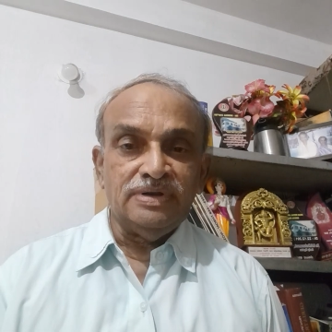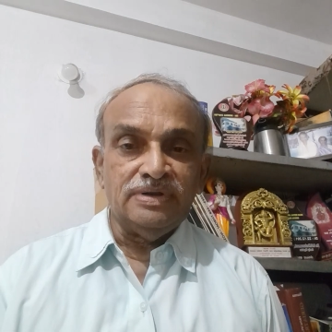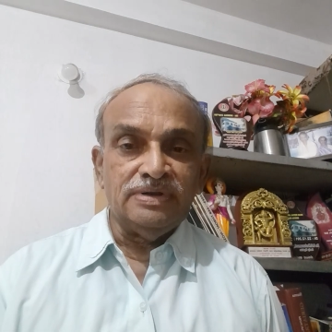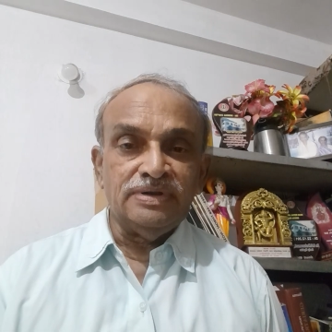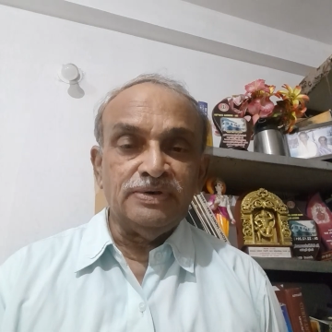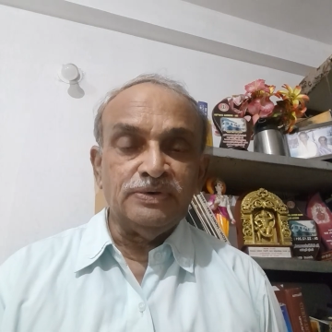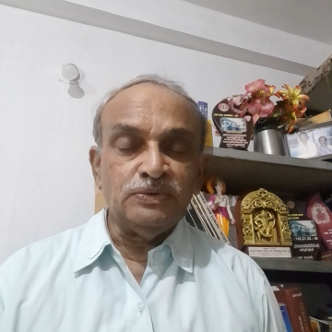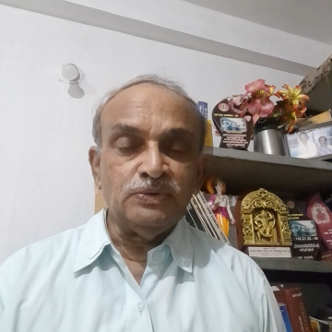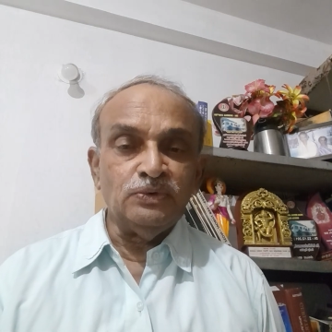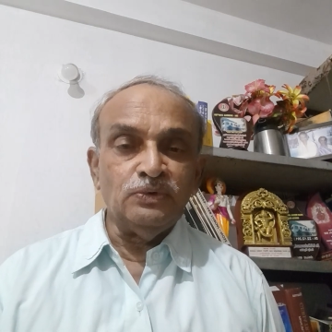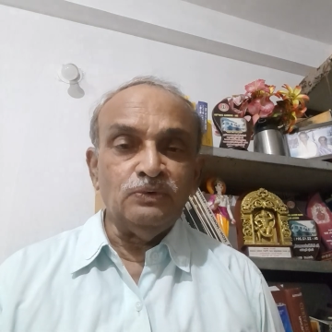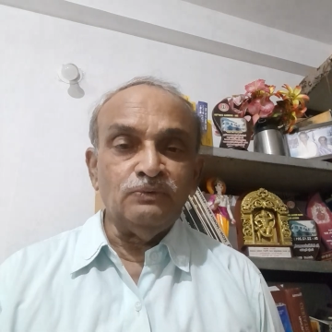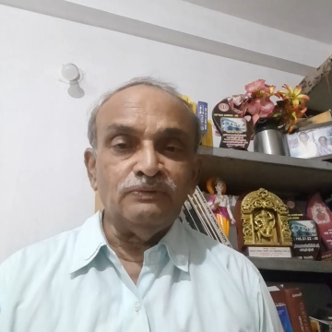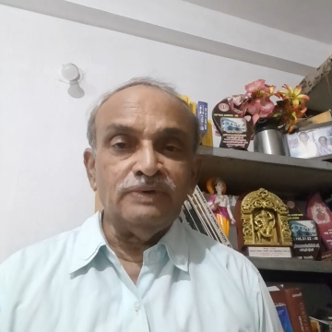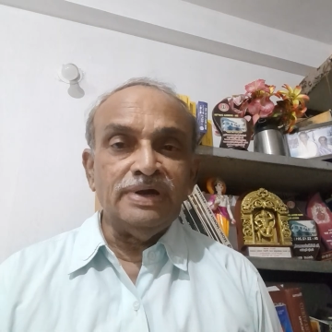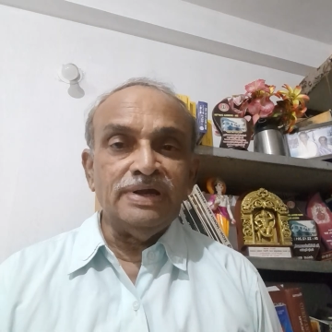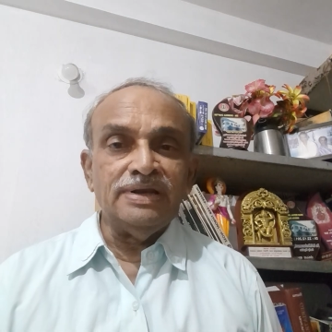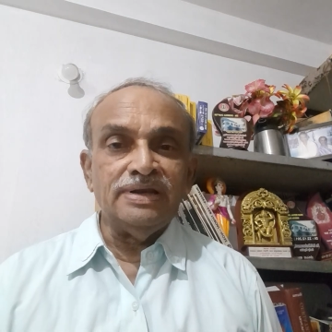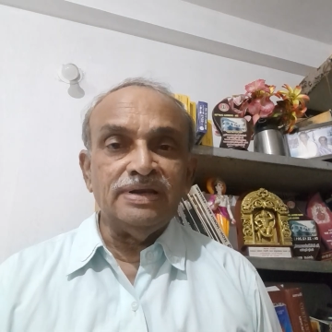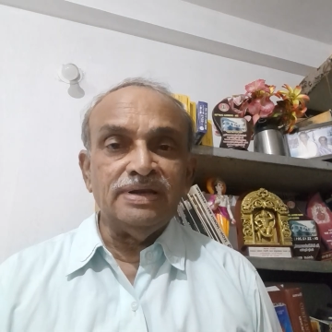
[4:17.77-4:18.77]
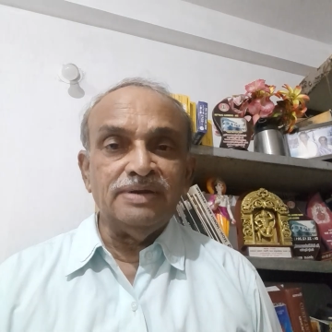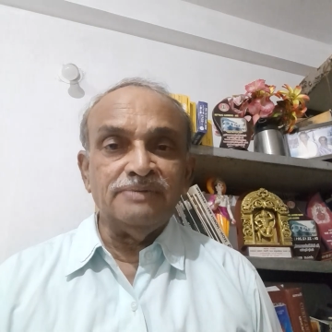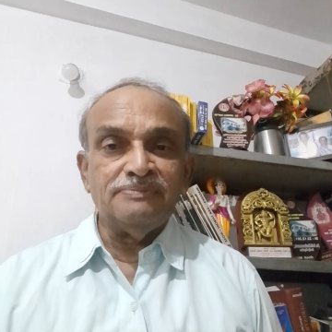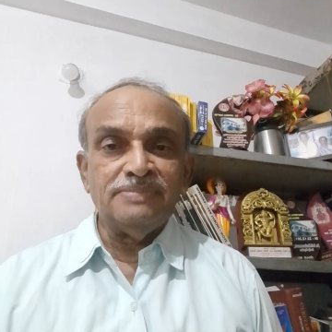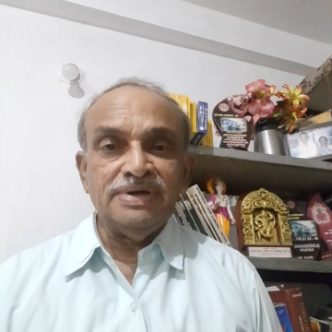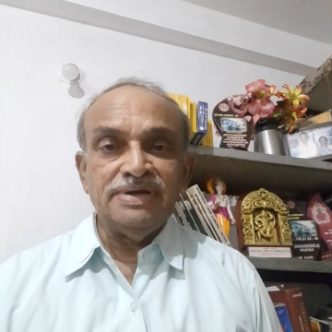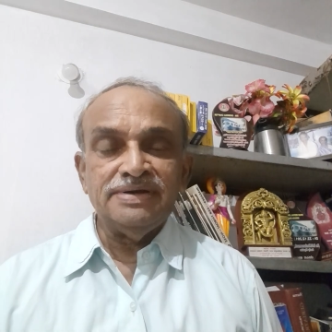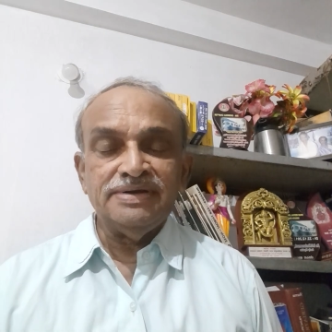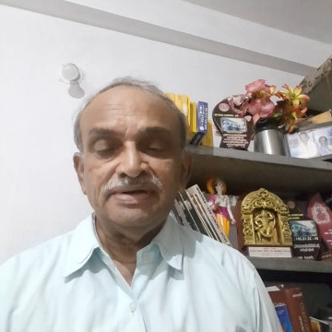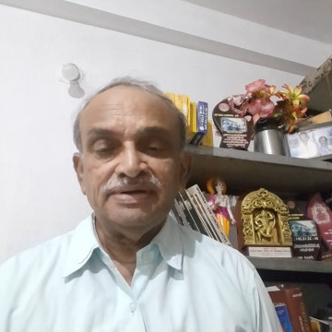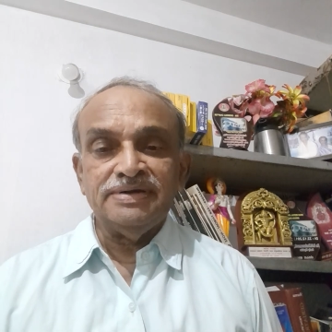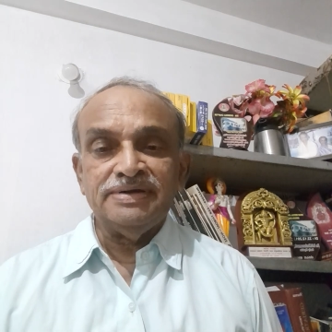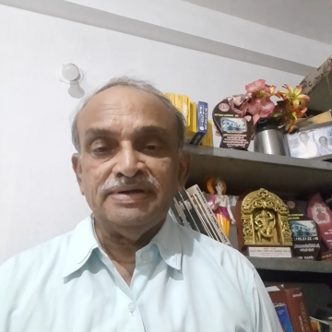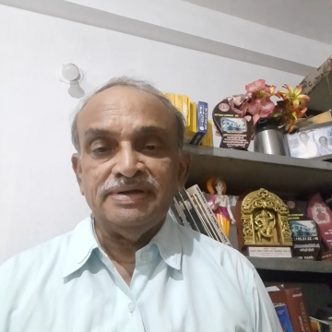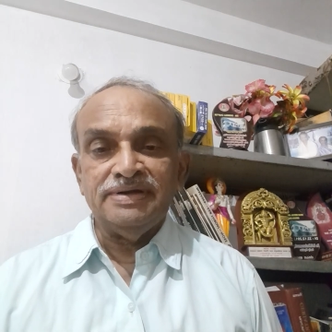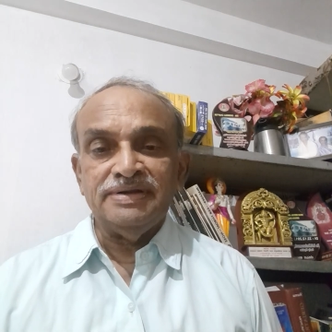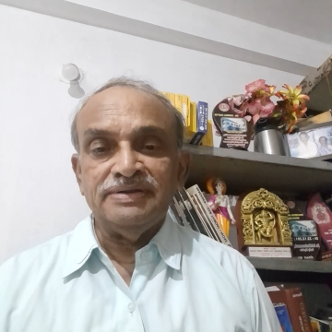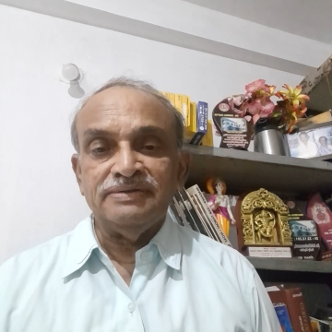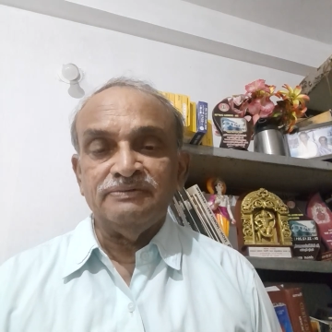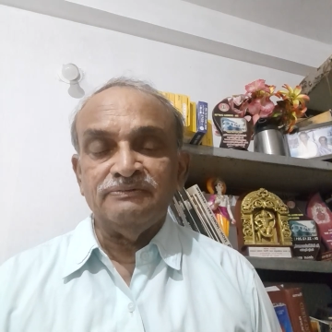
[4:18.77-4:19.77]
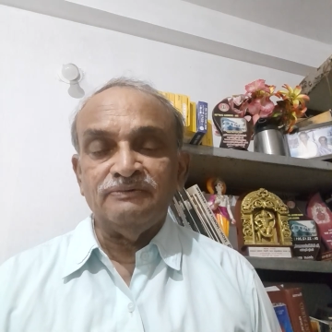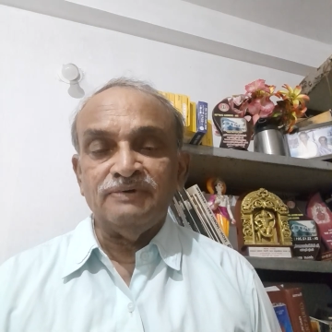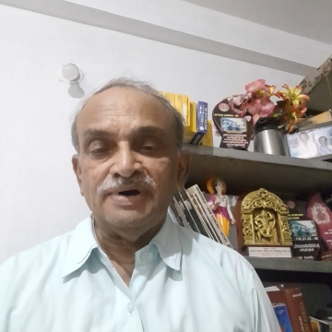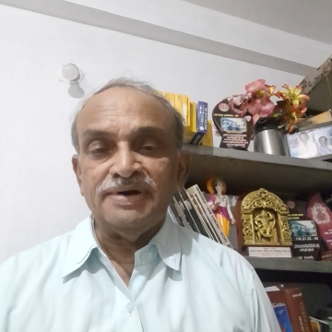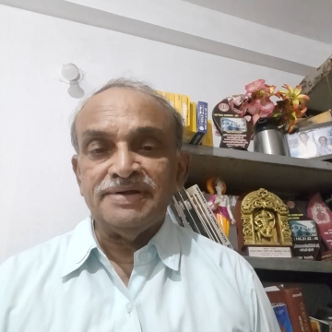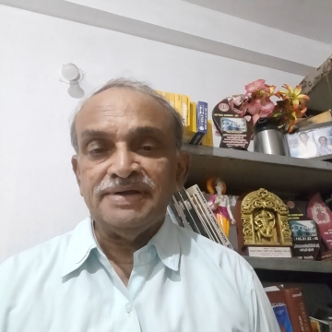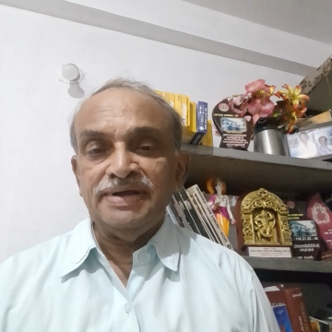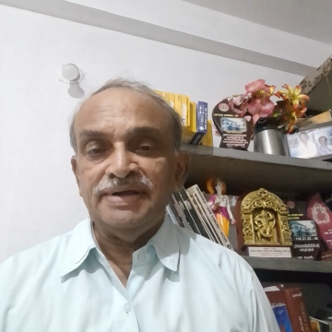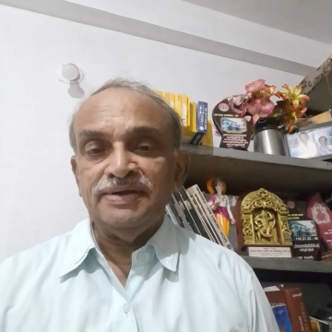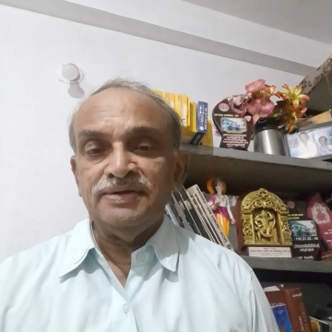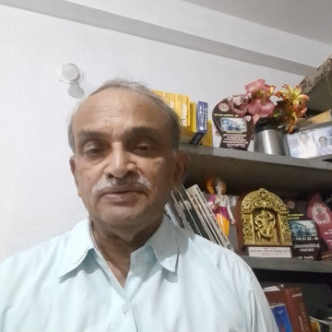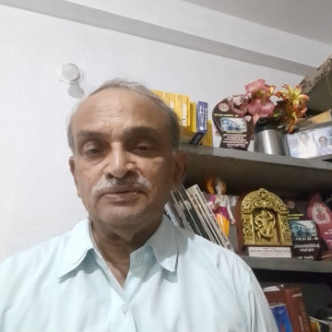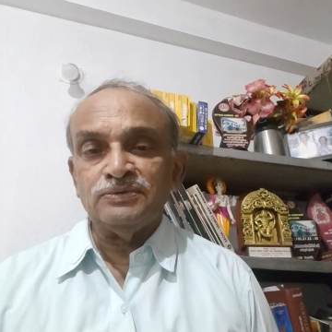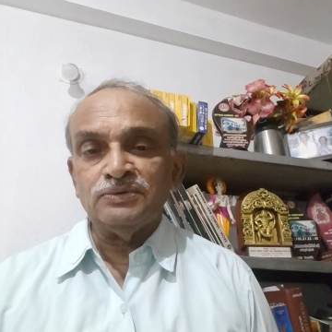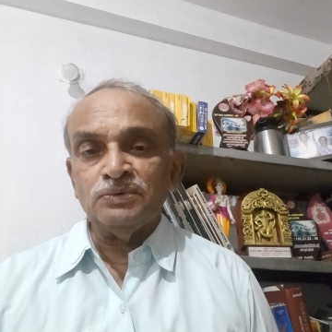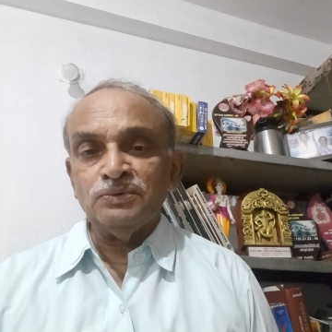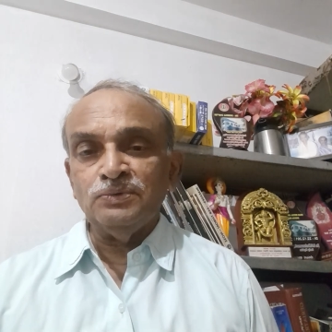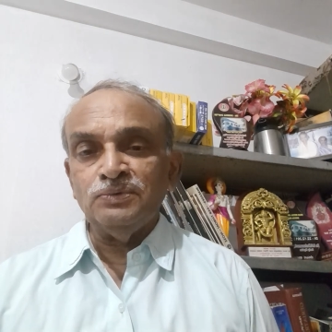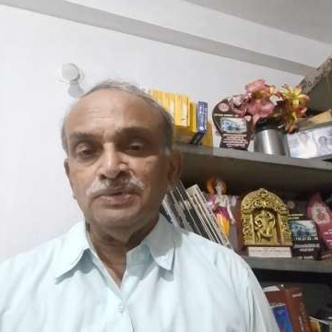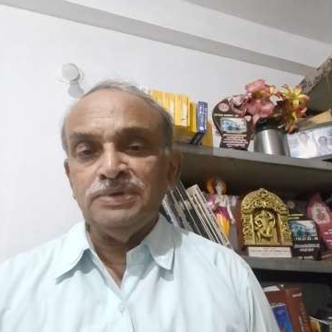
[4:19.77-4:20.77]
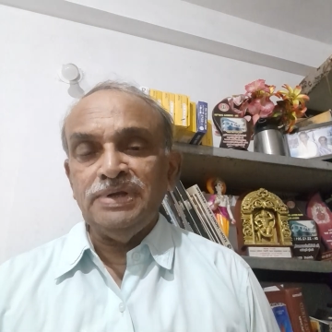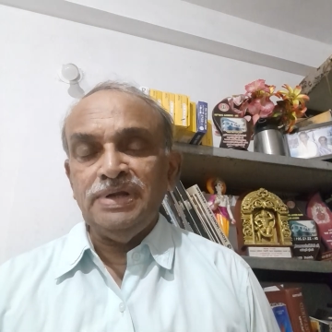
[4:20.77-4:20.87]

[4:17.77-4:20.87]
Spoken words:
The two, while the patient is walking through